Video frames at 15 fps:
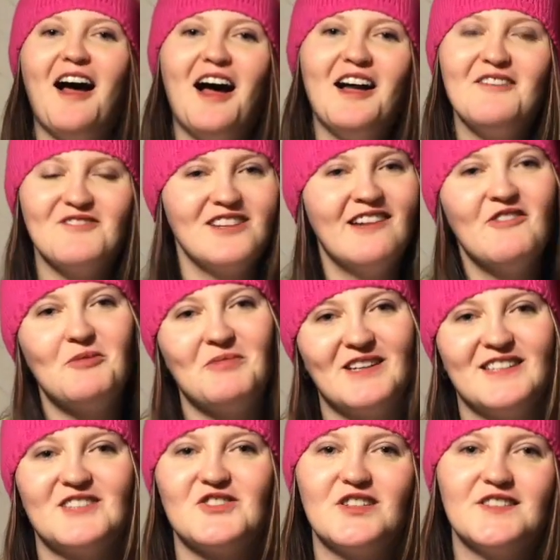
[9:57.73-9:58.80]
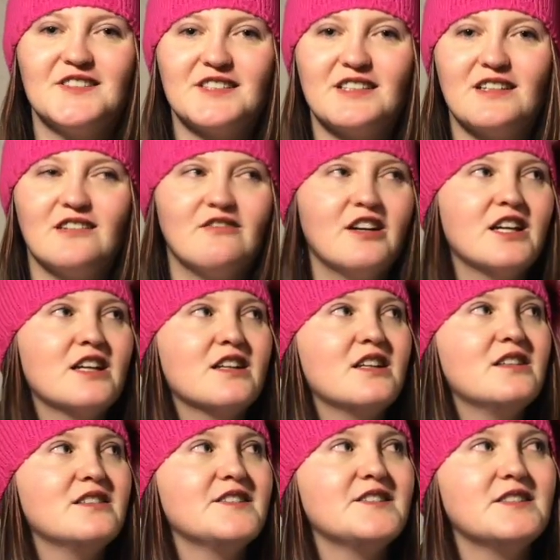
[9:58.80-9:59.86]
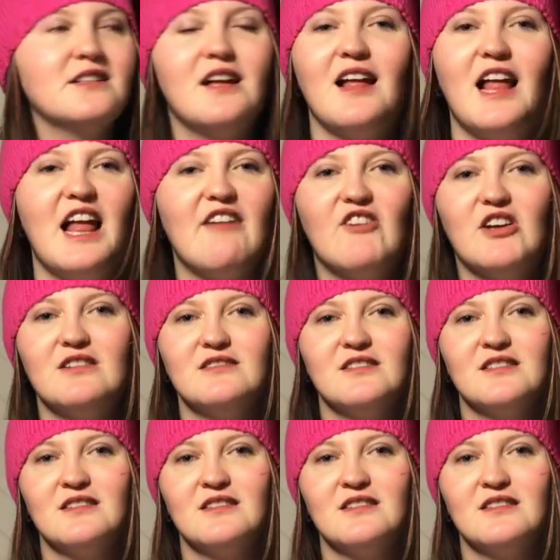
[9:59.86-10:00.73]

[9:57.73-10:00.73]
I've never been interested in reading this, ever.